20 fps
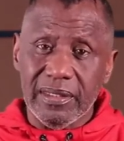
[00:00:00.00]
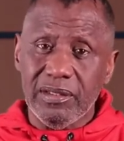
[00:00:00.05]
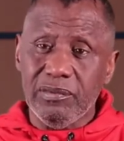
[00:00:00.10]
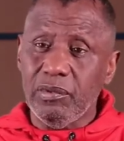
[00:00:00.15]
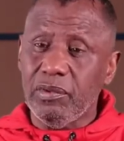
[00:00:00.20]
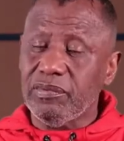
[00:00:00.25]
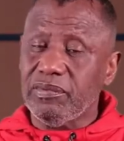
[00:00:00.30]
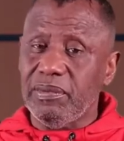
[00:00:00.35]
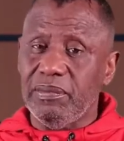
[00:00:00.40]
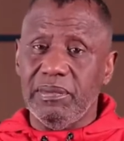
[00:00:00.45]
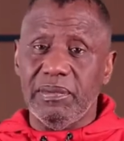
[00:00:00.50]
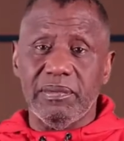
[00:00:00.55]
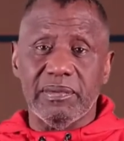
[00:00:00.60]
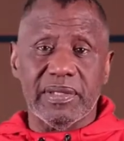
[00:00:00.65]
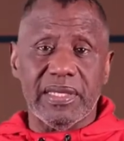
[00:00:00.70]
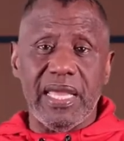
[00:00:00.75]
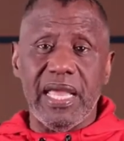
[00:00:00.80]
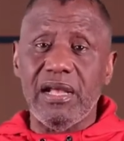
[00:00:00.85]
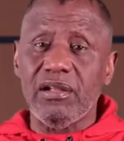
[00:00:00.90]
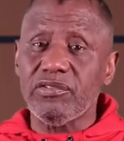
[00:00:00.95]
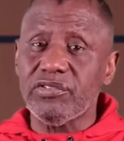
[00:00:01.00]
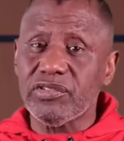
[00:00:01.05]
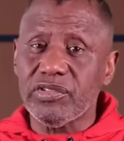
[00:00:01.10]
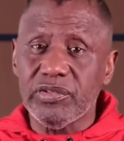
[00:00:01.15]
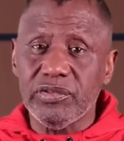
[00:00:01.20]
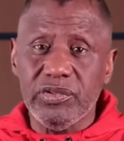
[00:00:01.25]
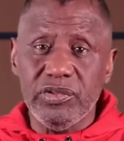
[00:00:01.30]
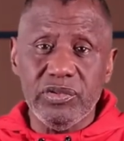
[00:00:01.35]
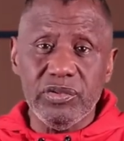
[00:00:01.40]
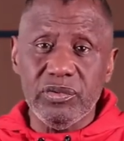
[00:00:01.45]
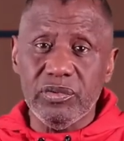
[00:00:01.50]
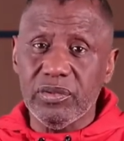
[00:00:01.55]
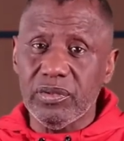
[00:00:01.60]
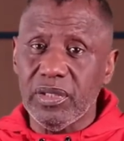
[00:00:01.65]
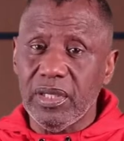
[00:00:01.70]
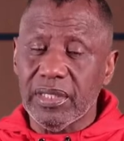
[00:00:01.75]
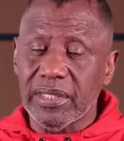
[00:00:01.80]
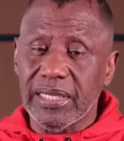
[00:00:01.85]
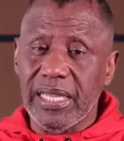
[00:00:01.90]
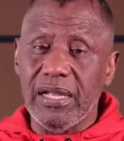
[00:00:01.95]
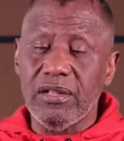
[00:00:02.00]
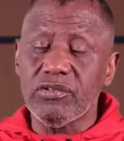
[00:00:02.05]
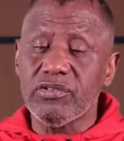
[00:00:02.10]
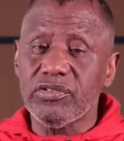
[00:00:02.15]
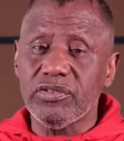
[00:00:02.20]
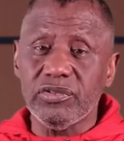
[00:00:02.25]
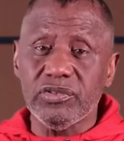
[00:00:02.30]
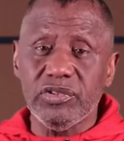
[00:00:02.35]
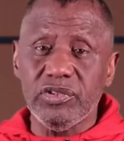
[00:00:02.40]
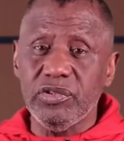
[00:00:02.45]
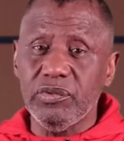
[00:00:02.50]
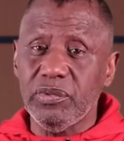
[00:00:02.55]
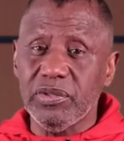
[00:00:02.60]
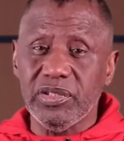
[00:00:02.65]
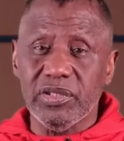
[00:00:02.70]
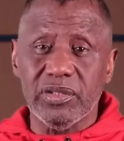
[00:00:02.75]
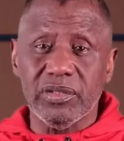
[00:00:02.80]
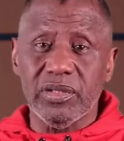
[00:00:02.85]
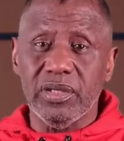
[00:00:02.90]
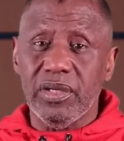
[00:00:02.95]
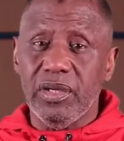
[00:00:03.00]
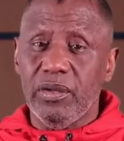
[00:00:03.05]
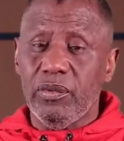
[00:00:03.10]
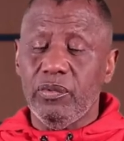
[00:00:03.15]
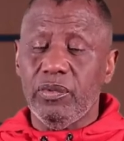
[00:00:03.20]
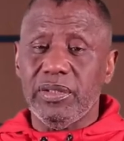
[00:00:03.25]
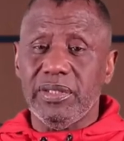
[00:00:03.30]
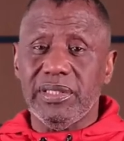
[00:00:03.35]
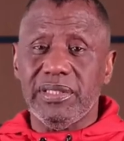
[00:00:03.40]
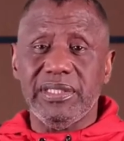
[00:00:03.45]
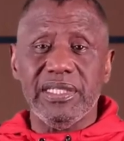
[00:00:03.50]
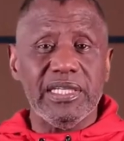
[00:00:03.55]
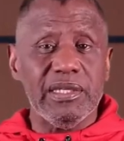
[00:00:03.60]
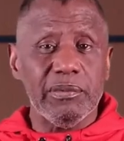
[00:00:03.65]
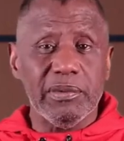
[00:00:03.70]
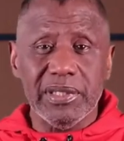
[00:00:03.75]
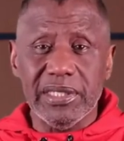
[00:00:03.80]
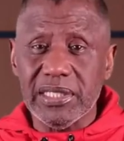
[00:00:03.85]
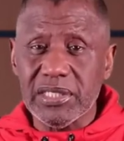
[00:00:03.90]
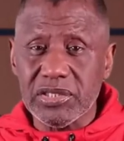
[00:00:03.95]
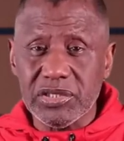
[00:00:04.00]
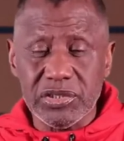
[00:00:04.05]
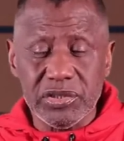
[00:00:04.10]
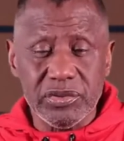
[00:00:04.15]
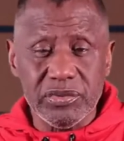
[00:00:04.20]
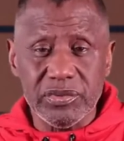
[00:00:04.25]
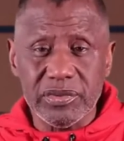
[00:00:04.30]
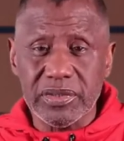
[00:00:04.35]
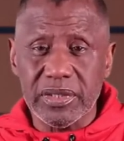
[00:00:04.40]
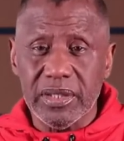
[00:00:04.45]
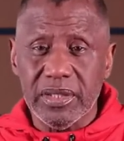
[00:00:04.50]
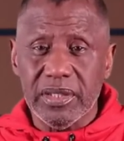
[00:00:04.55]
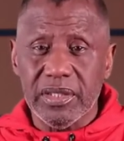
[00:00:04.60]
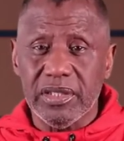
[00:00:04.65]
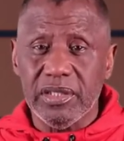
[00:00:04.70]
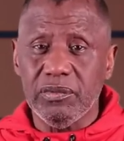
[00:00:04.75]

You want them to counsel you when you're dealing with issues.